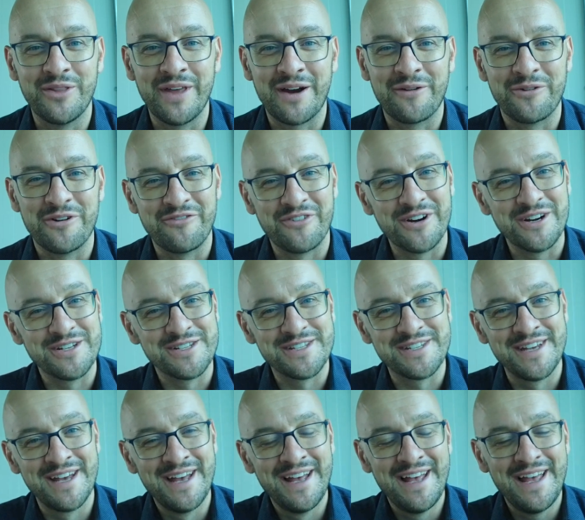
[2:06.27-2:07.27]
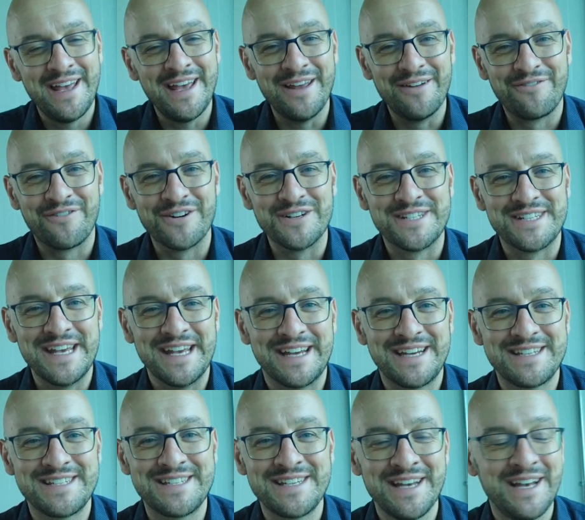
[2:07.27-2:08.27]
that reverse hit for
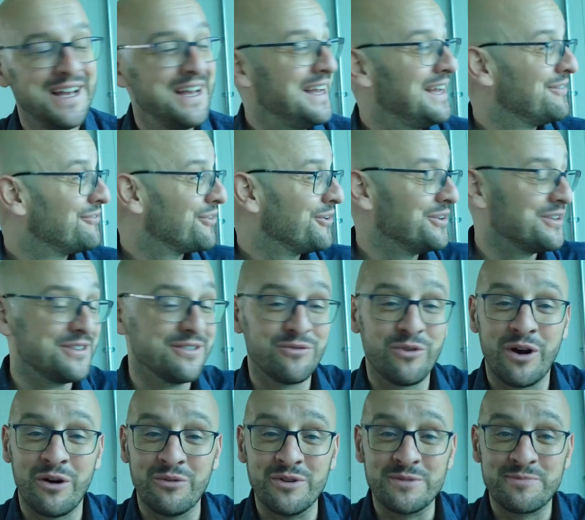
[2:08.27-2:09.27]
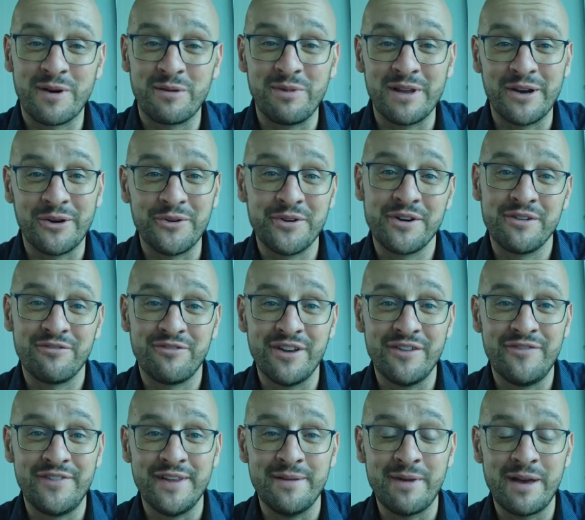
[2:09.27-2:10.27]
6 in front of what was probably
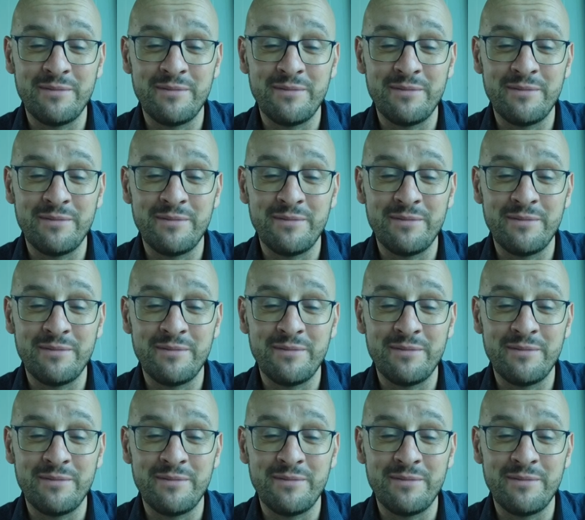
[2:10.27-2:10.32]
150,